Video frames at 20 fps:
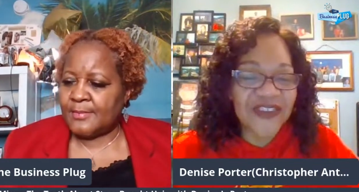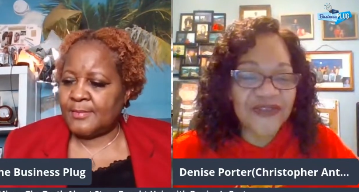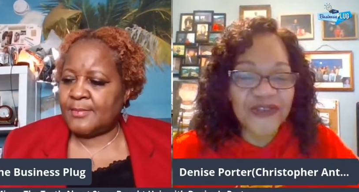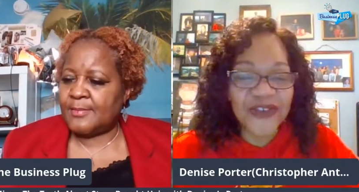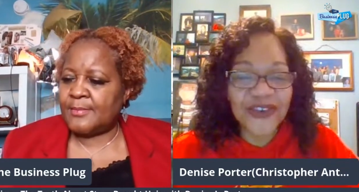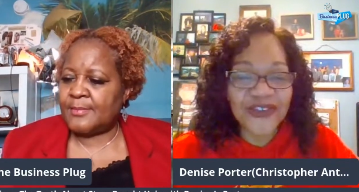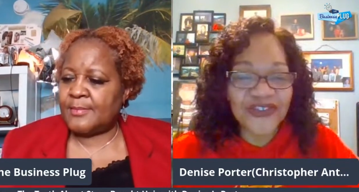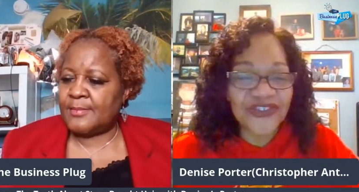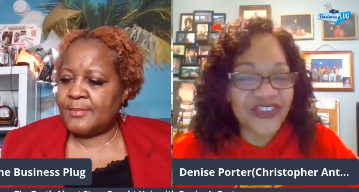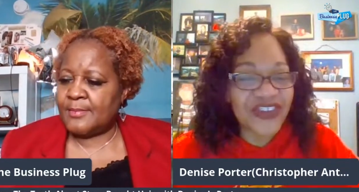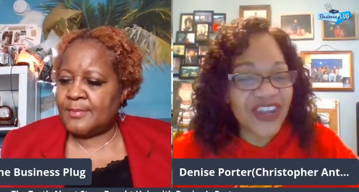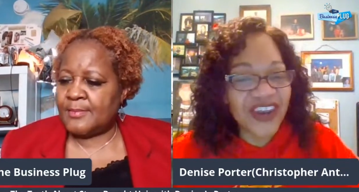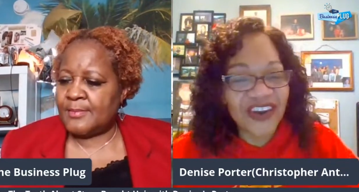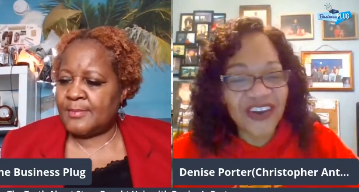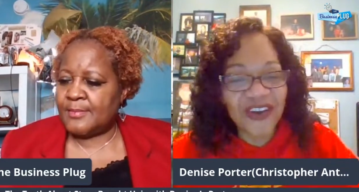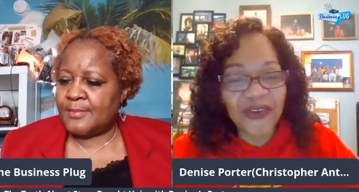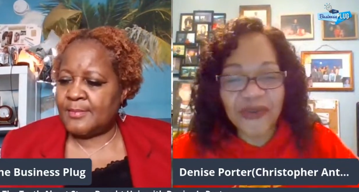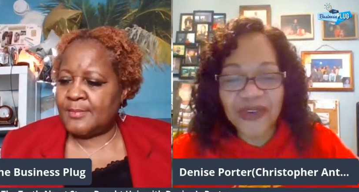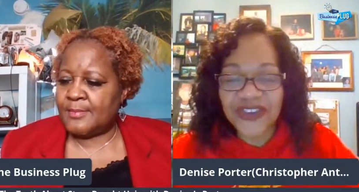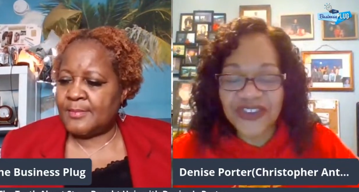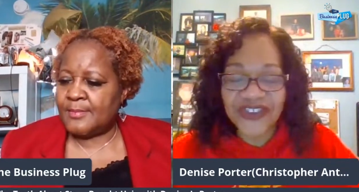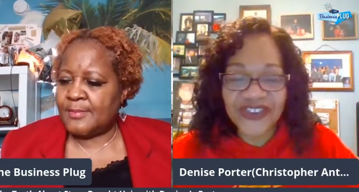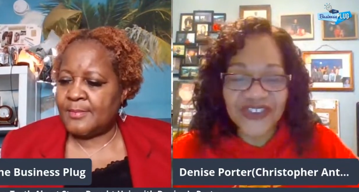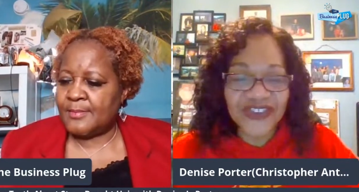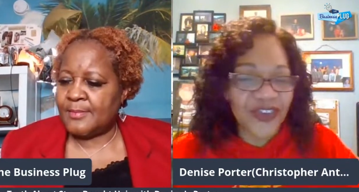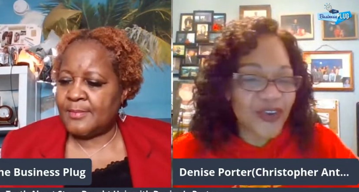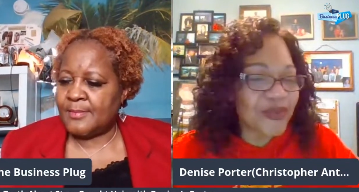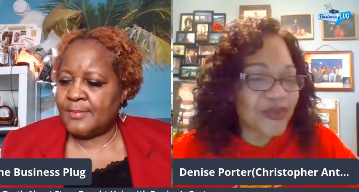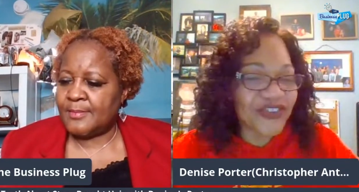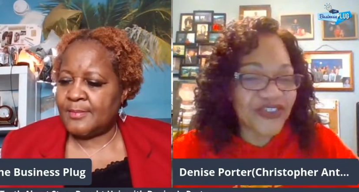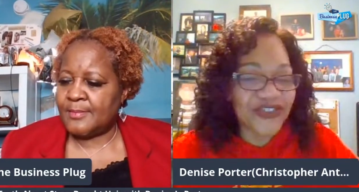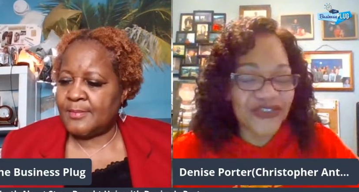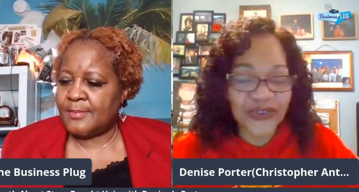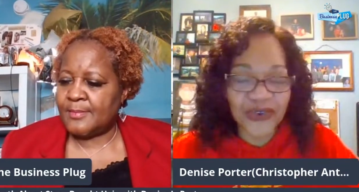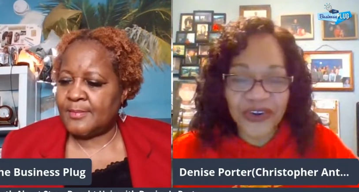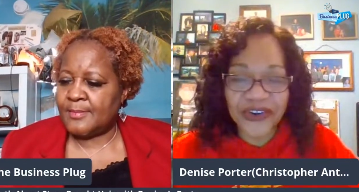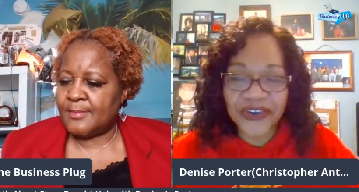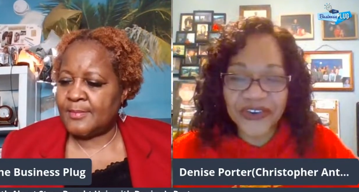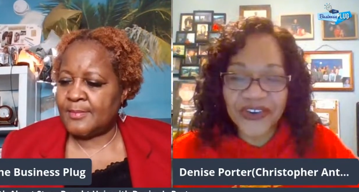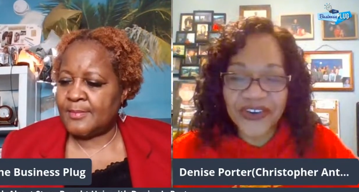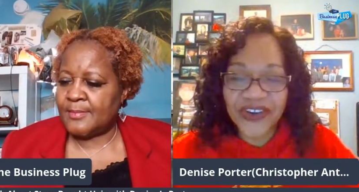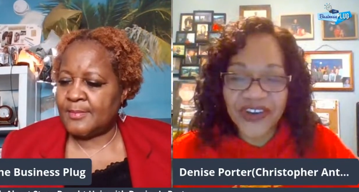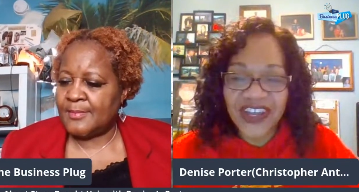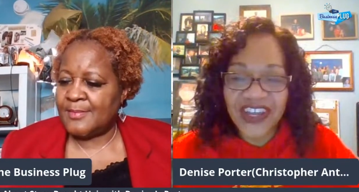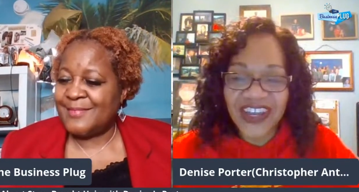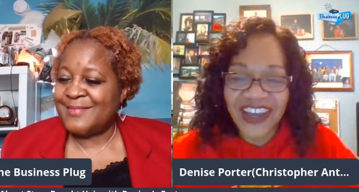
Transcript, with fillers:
Speaker 1: Virgin Hair, which is so much shorter.